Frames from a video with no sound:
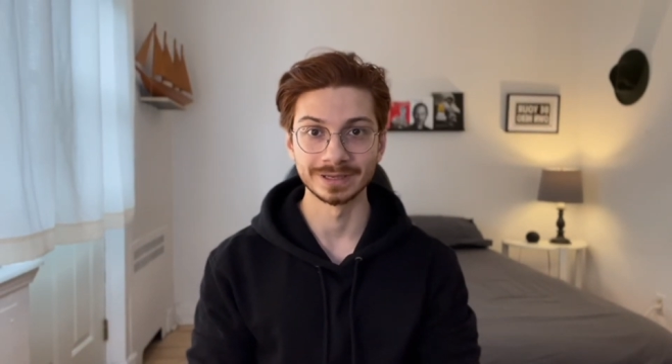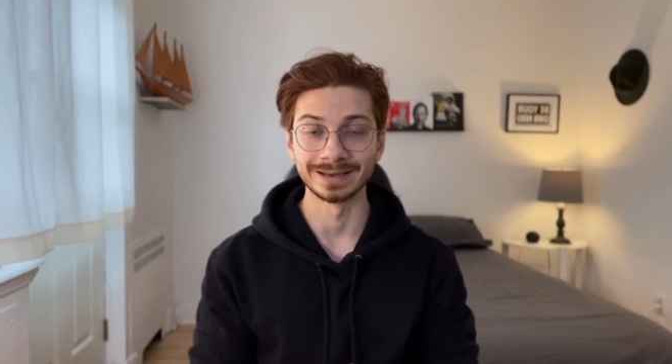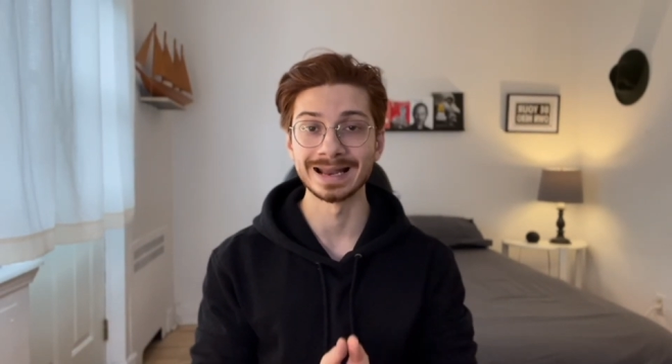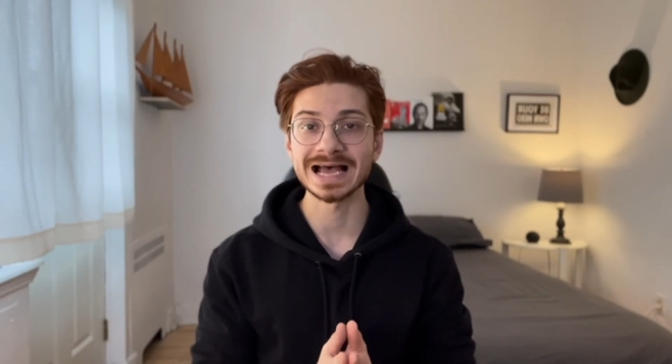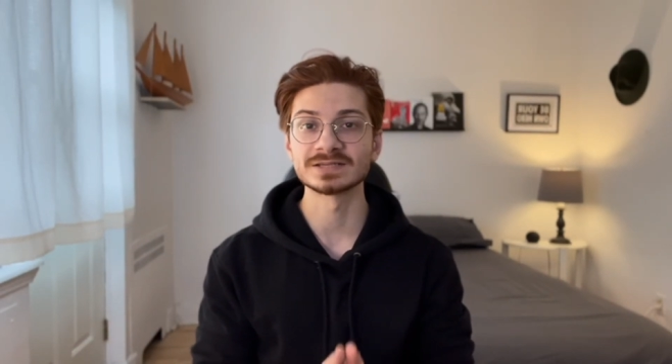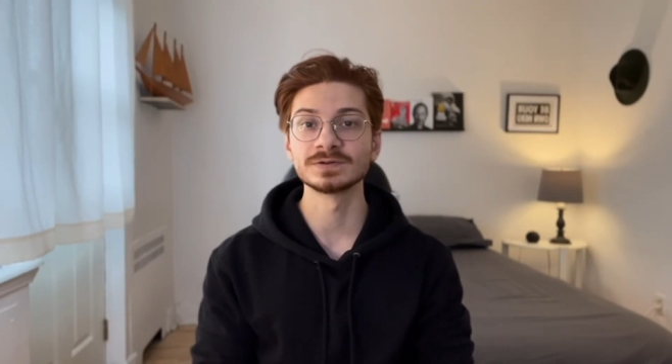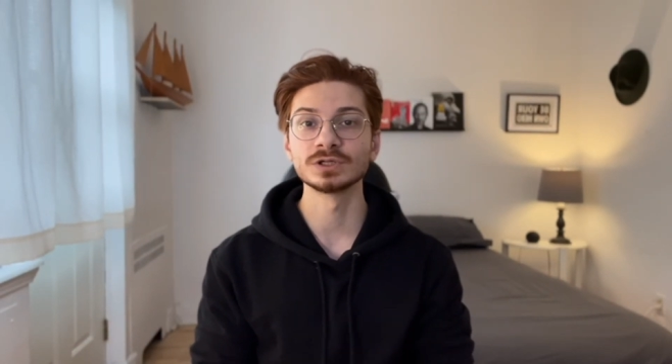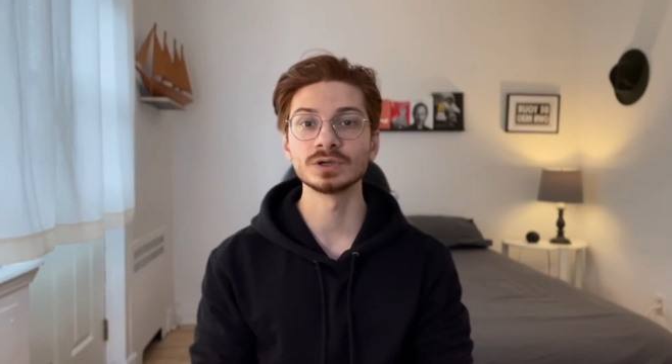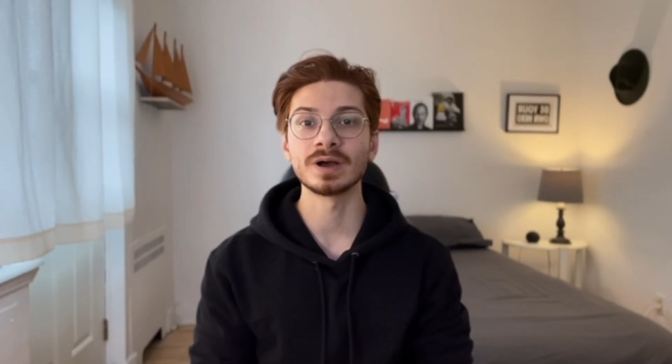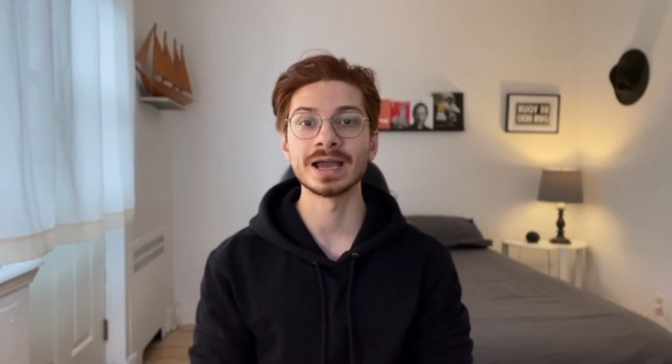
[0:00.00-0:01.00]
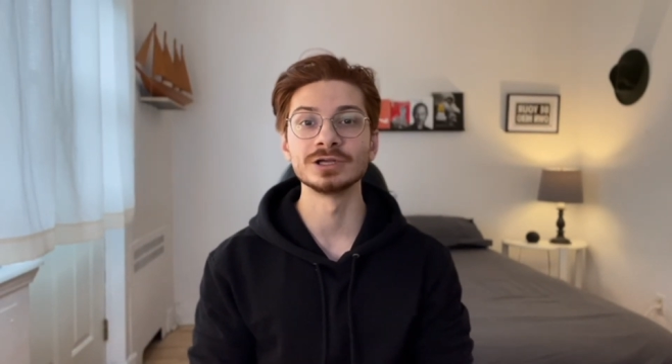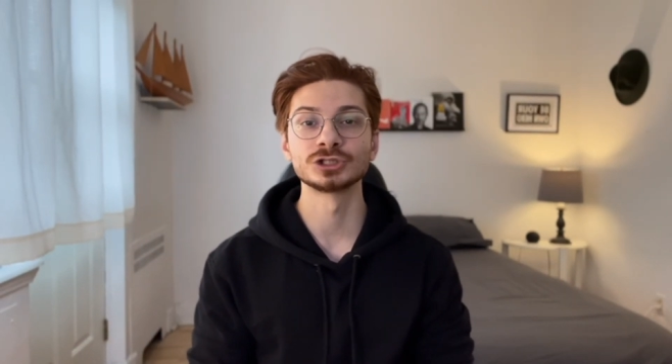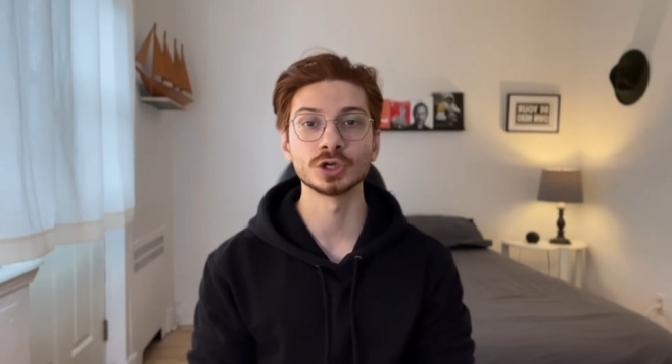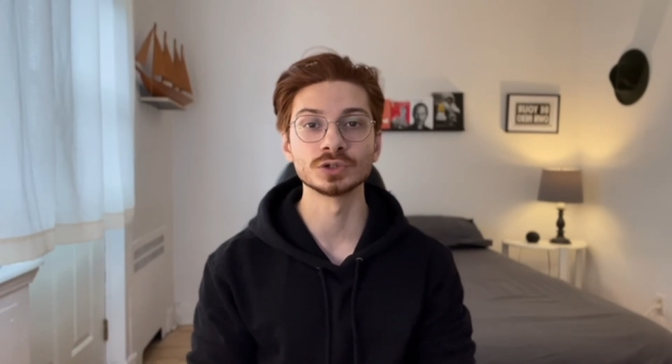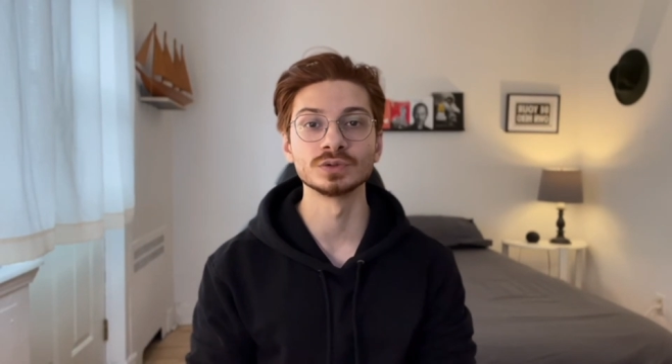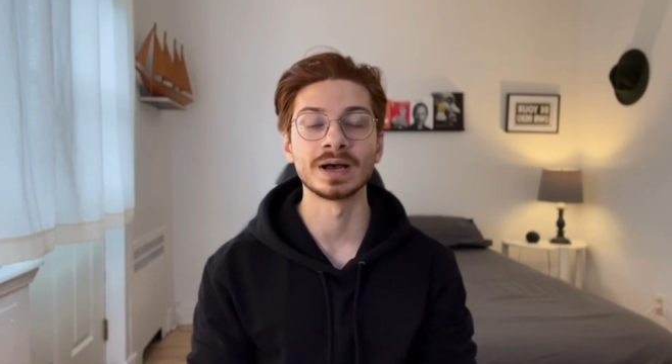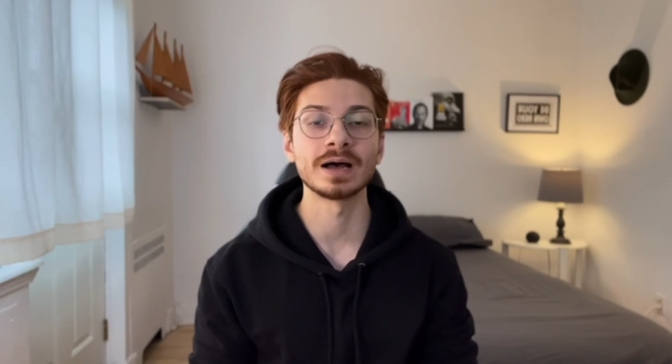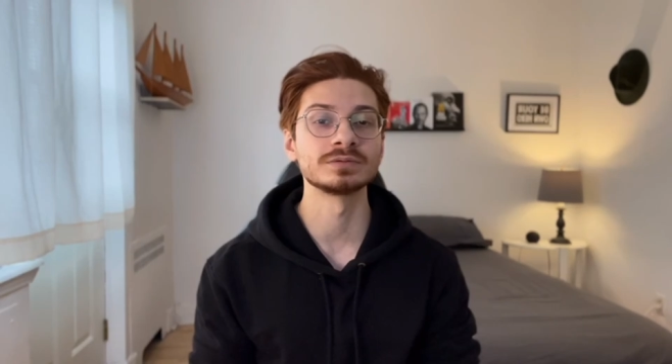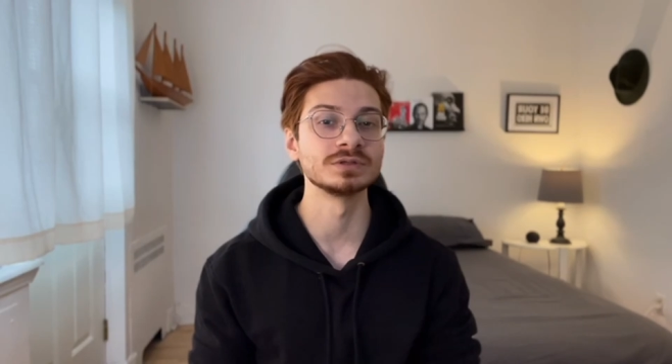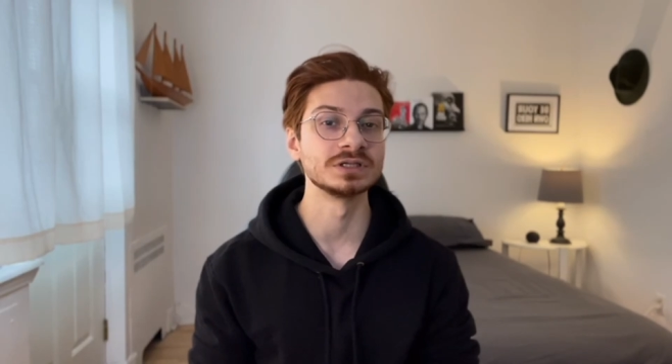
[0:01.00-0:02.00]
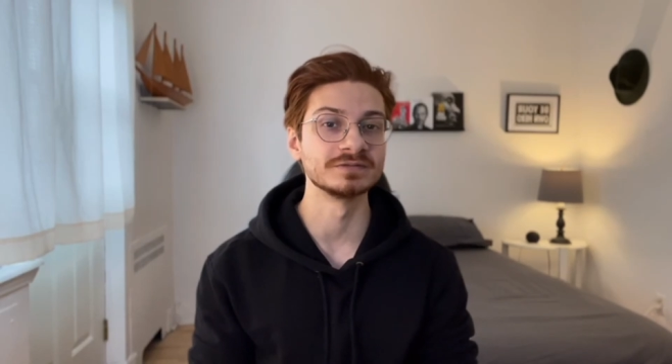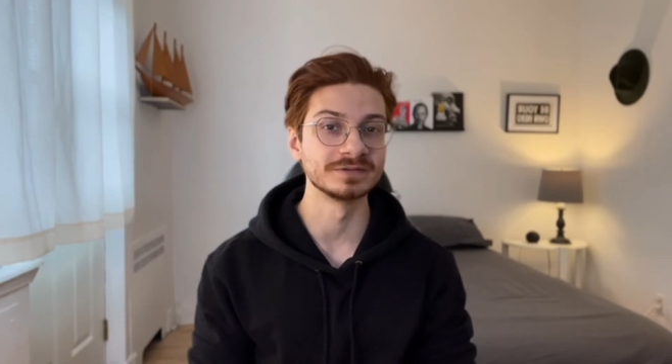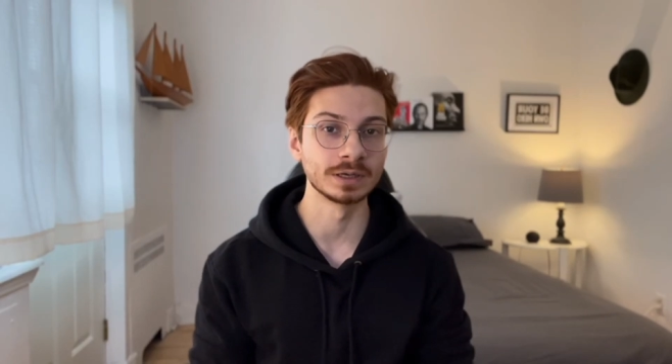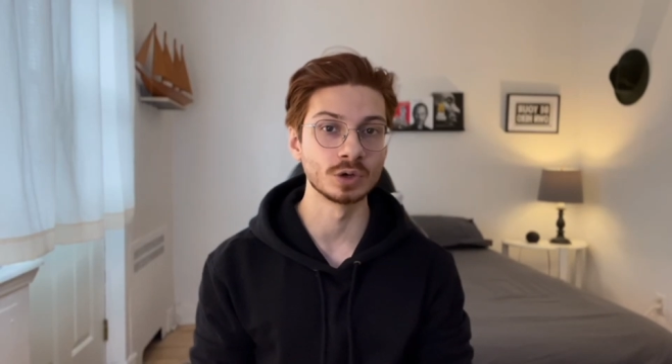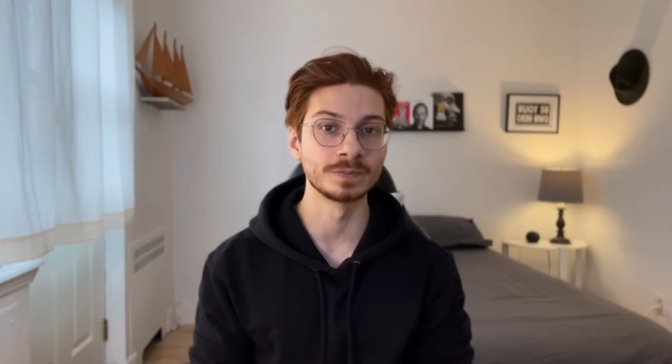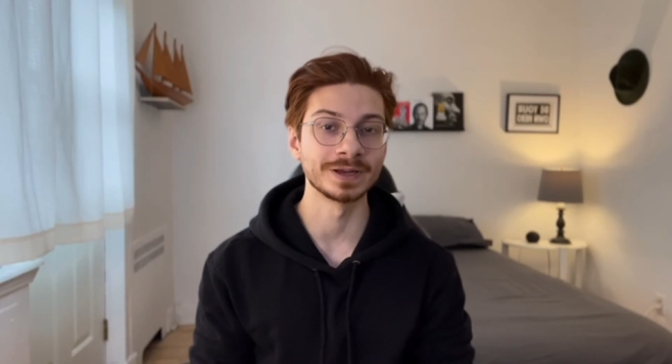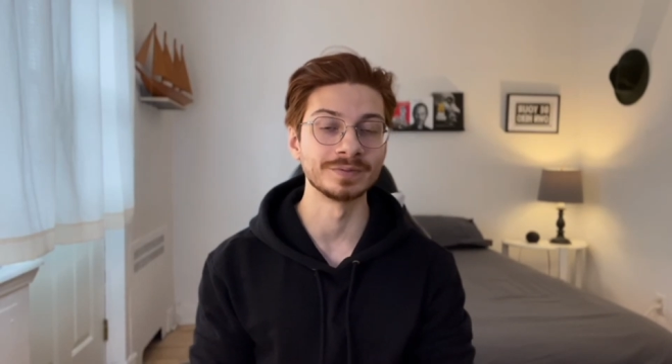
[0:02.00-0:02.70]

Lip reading: In last video I showed you how to develop